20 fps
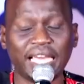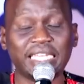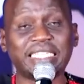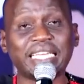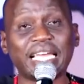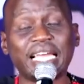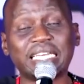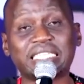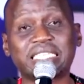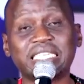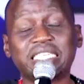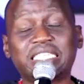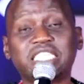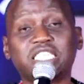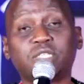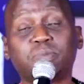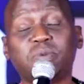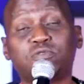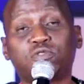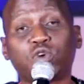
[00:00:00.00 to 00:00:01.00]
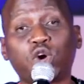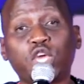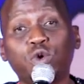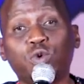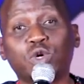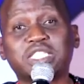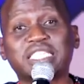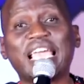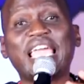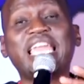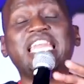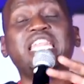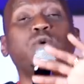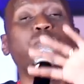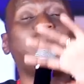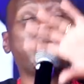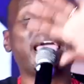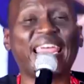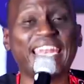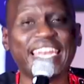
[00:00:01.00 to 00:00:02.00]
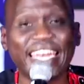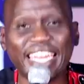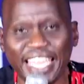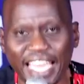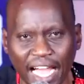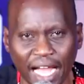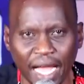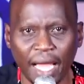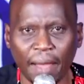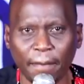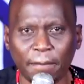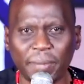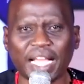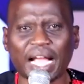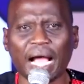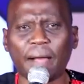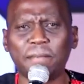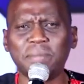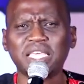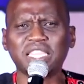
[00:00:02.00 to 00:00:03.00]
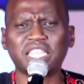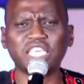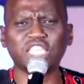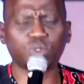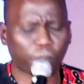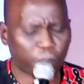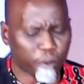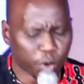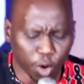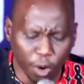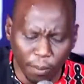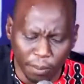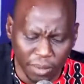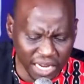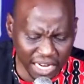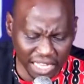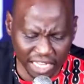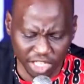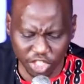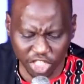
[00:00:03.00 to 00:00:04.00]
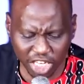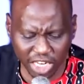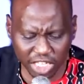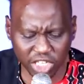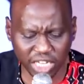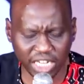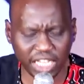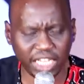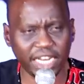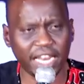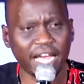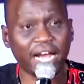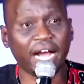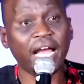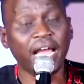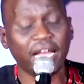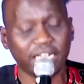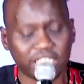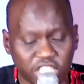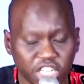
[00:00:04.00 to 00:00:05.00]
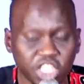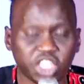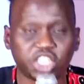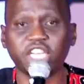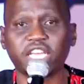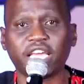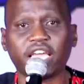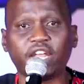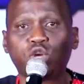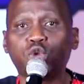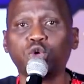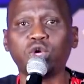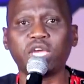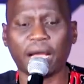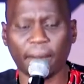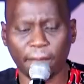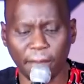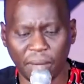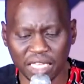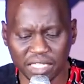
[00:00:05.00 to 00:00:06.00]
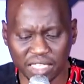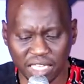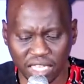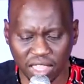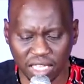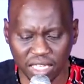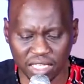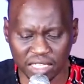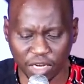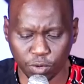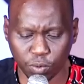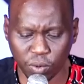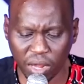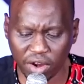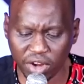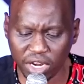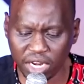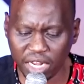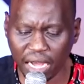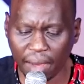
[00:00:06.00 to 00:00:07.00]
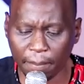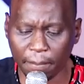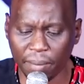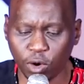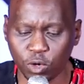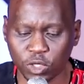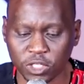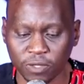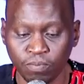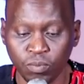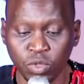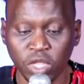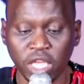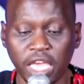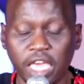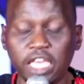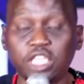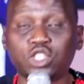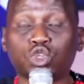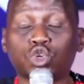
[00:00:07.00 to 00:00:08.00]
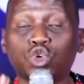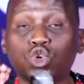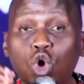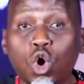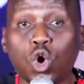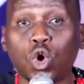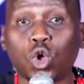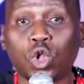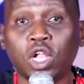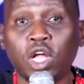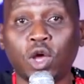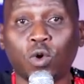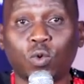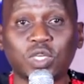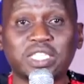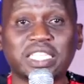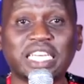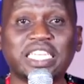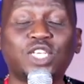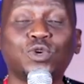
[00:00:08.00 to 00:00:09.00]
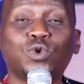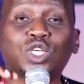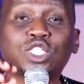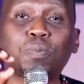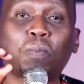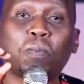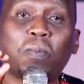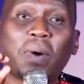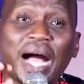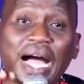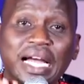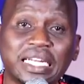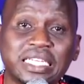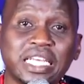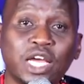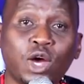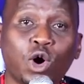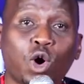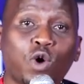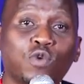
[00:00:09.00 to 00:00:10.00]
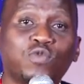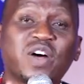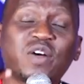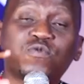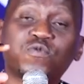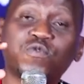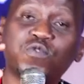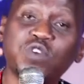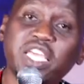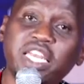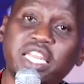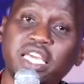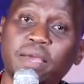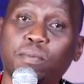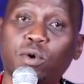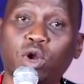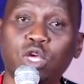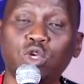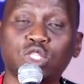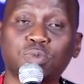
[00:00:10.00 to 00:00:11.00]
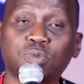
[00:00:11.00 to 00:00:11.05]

entire cities, before he was anywhere near becoming this prominent church leader, teaching and doing amazing things that we are reading about, his role was that he was part of a team